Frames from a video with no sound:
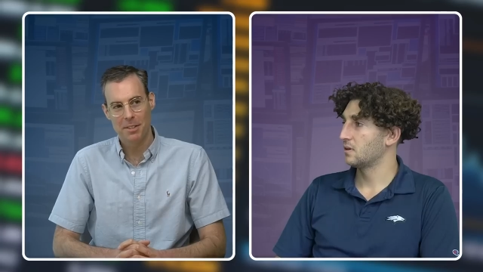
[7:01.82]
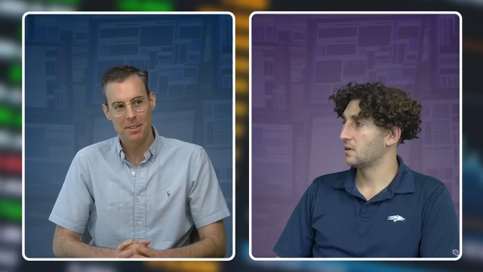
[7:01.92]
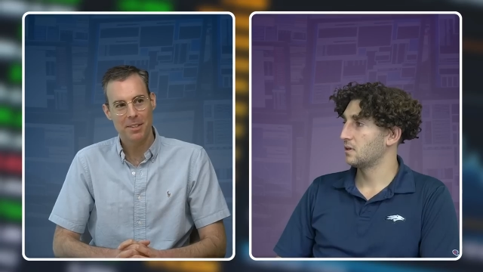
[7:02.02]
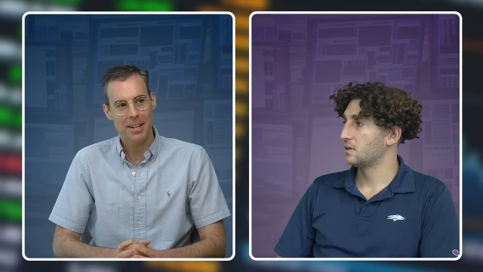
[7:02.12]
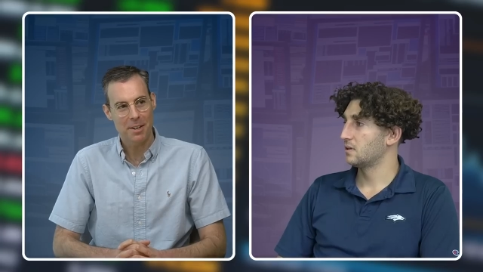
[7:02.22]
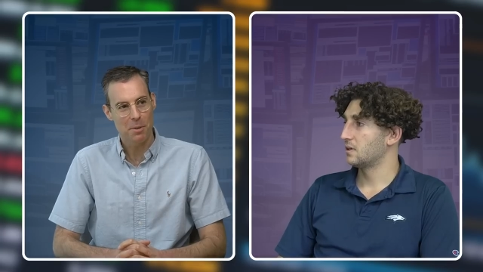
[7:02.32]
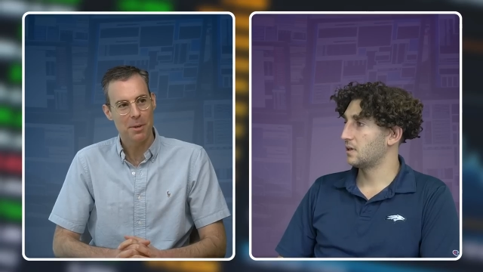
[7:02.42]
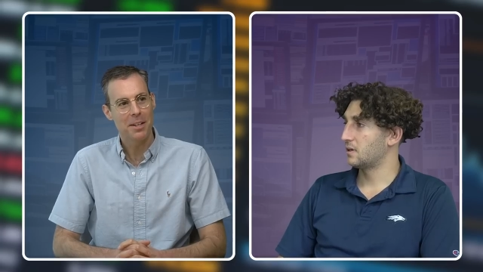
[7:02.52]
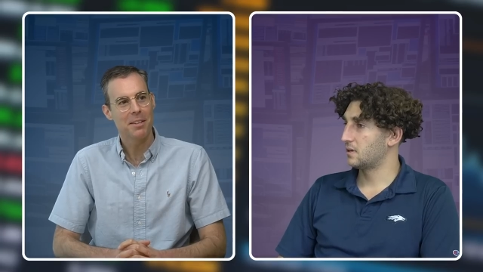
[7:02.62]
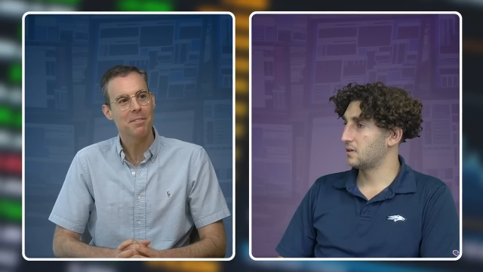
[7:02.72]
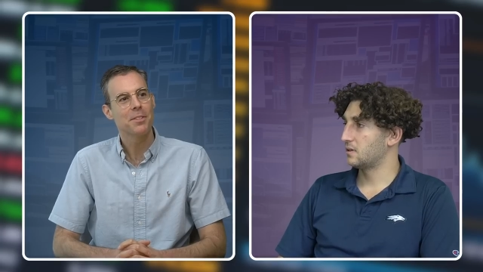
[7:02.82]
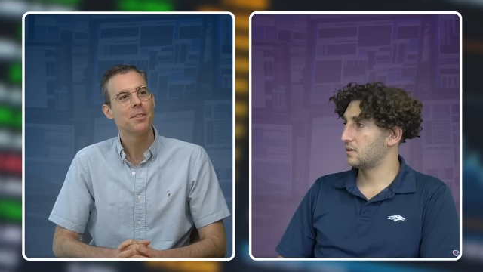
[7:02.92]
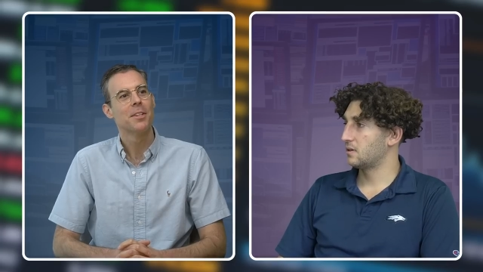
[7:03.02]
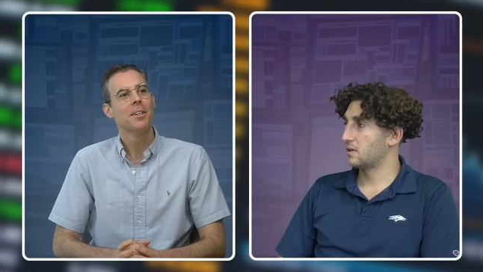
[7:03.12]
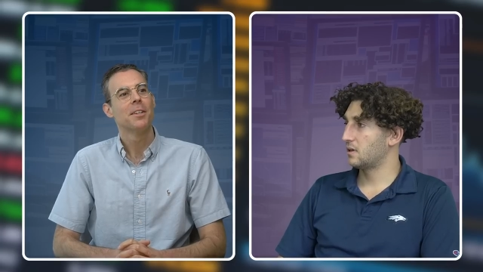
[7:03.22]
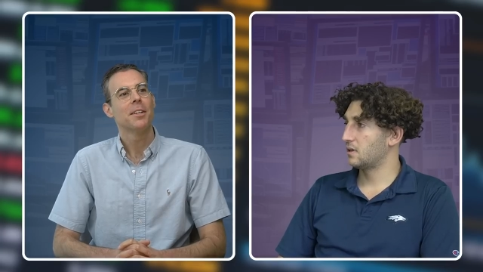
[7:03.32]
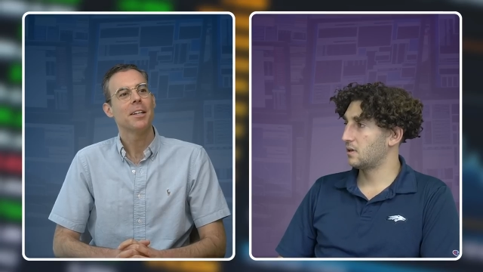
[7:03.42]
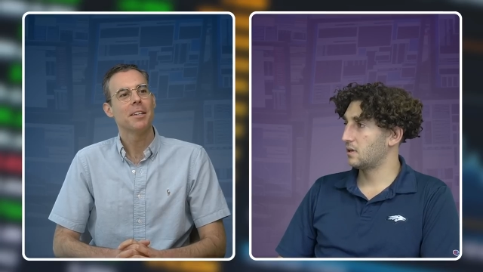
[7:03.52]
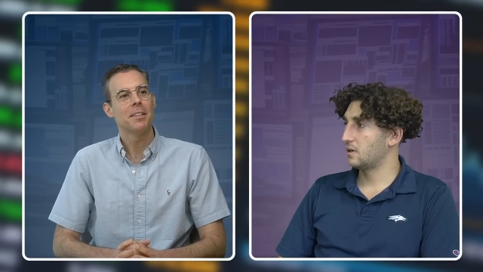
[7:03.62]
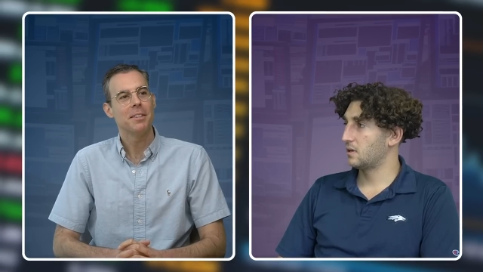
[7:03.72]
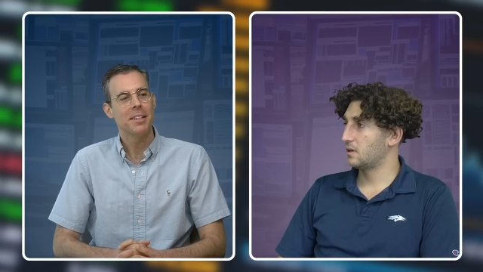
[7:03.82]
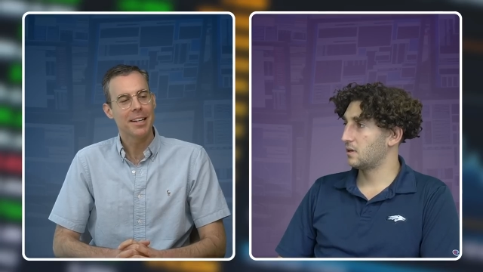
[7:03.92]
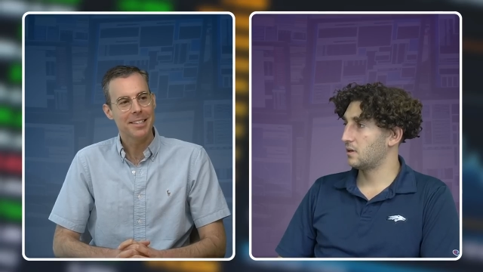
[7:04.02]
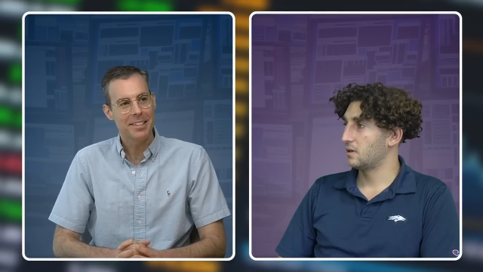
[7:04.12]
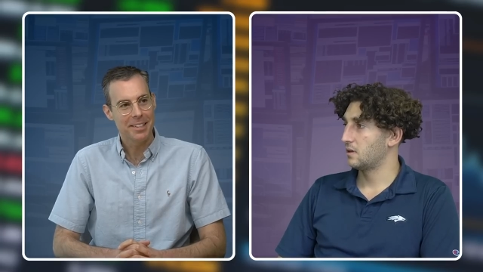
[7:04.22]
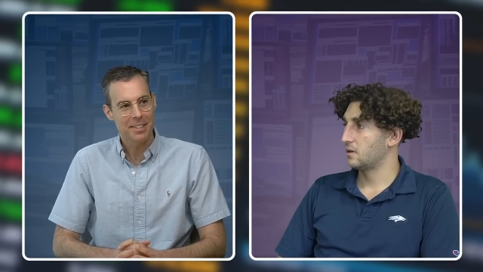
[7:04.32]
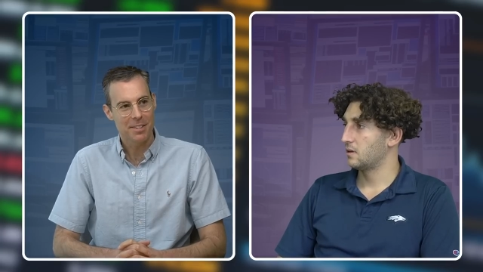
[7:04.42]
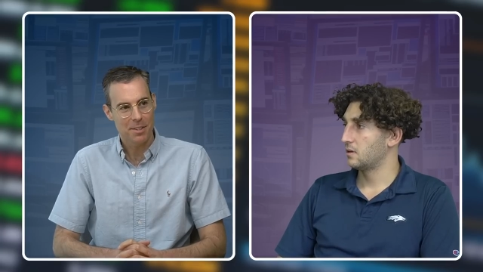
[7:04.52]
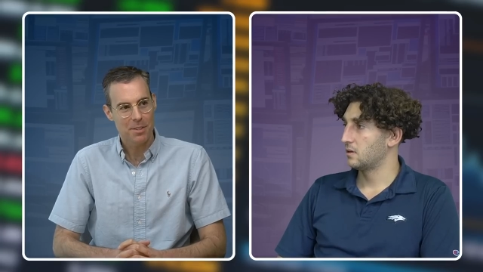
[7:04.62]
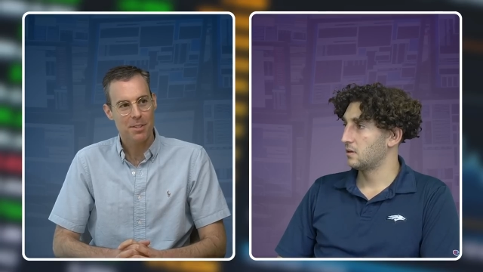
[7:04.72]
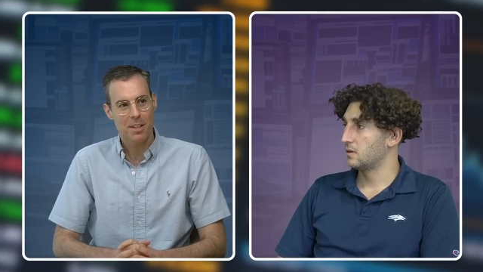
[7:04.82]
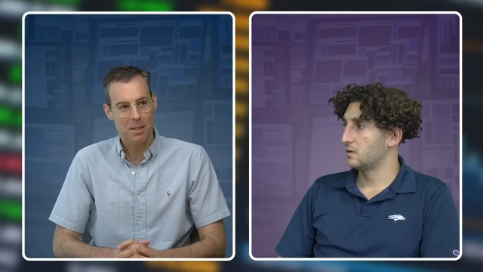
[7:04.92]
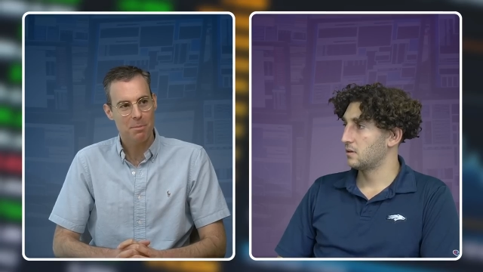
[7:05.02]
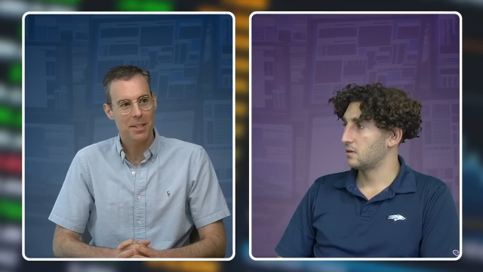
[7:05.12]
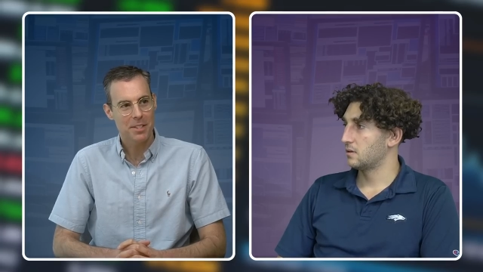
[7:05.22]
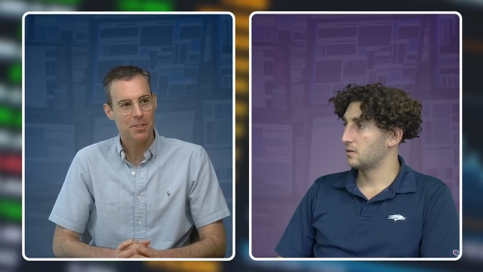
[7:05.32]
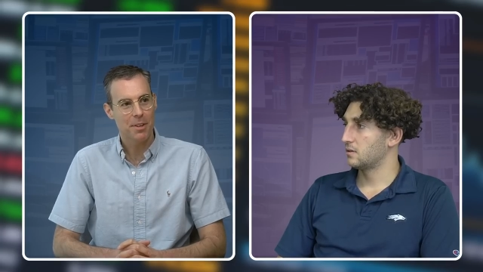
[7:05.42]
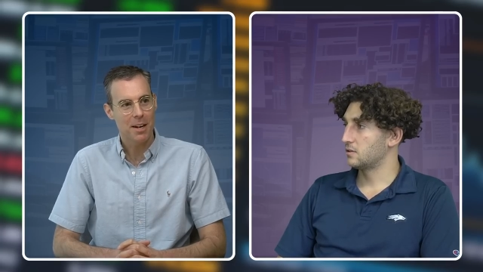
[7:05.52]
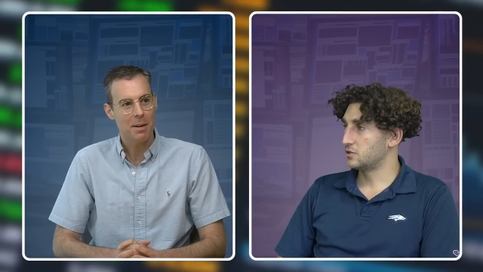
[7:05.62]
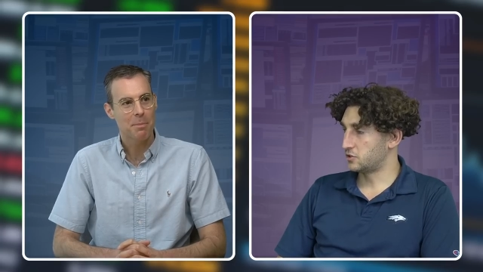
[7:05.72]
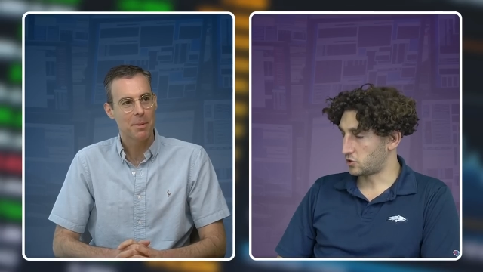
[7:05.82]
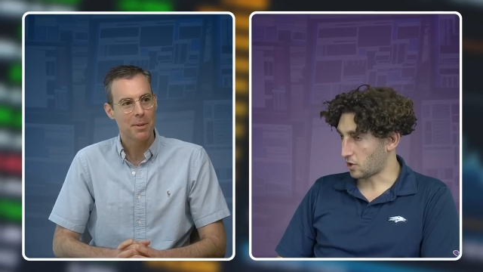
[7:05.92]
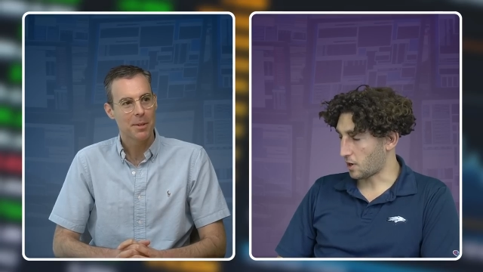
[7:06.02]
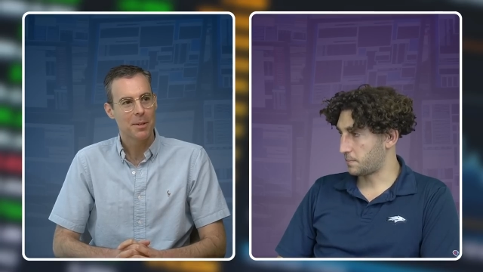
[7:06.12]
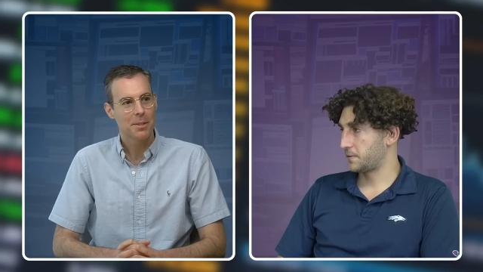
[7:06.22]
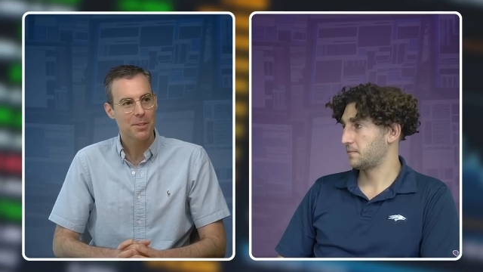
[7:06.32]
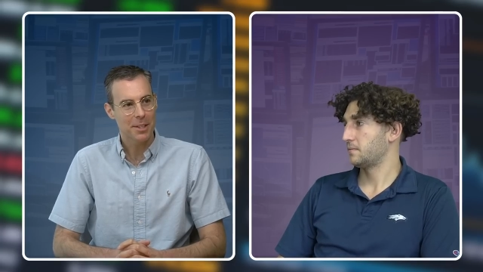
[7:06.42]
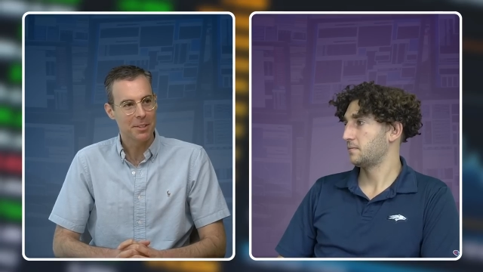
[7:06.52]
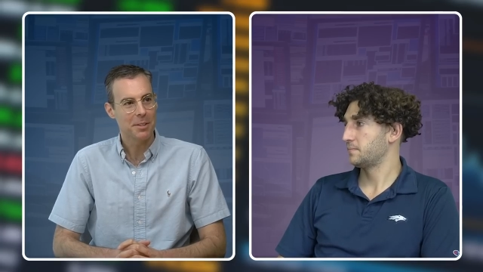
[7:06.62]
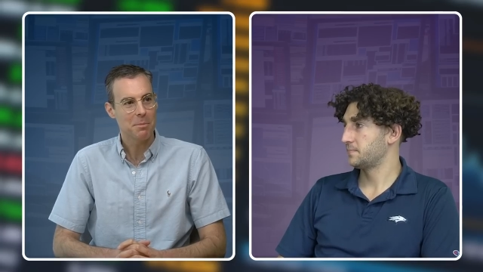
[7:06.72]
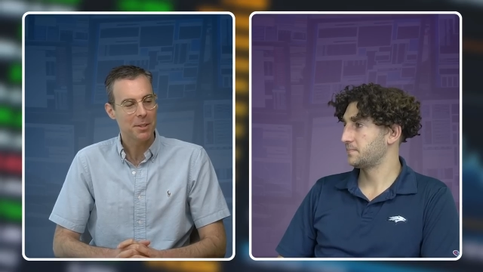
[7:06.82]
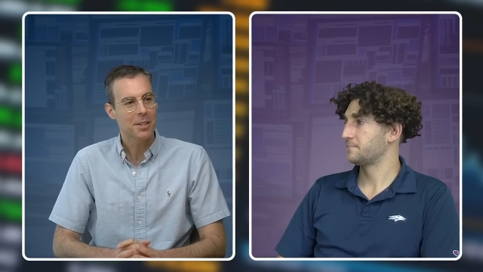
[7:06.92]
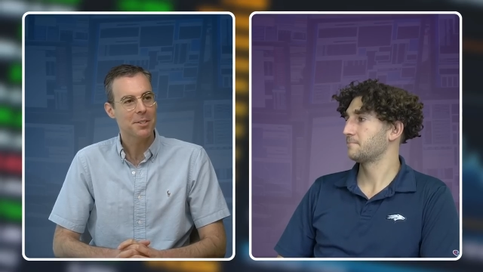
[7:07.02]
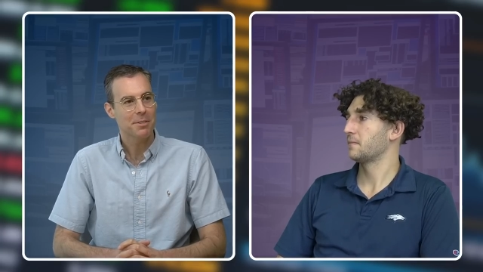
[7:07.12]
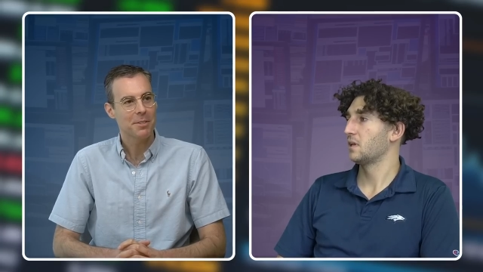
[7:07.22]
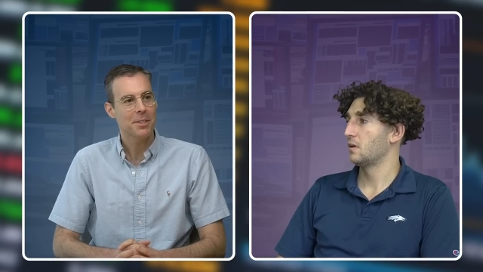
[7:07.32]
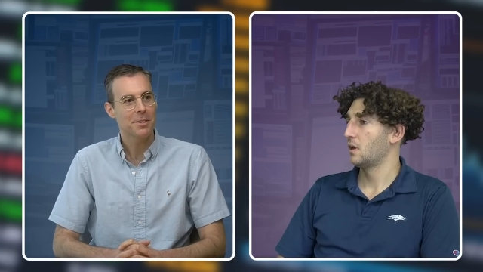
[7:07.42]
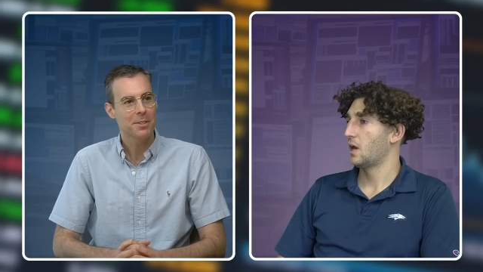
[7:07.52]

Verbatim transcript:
Speaker 1: the airwaves and the idea is that the stock might drop drop suddenly because of this.